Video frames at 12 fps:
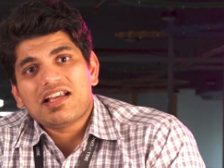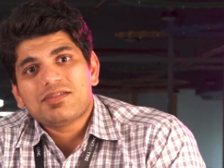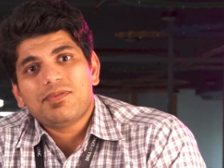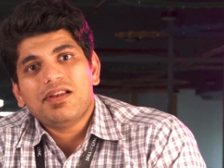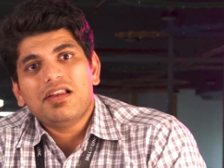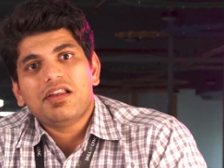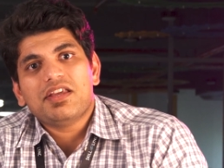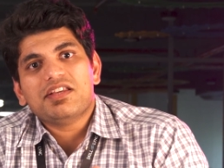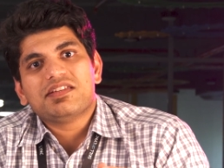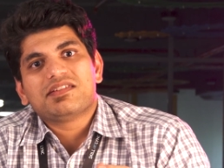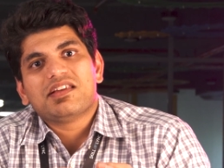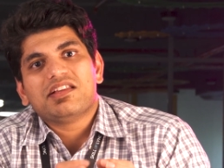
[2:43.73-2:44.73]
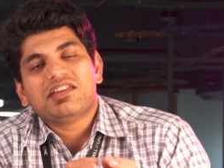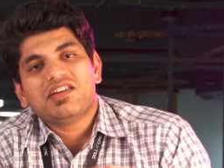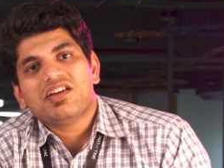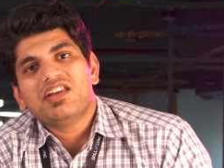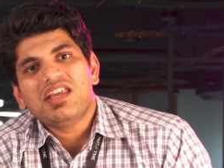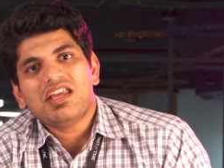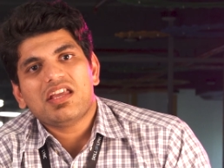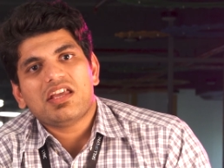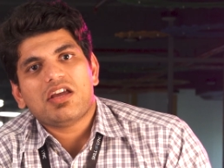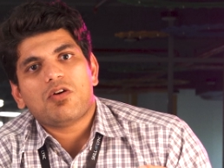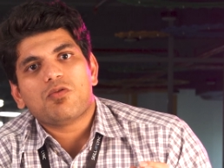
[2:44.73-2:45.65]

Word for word: as well is theory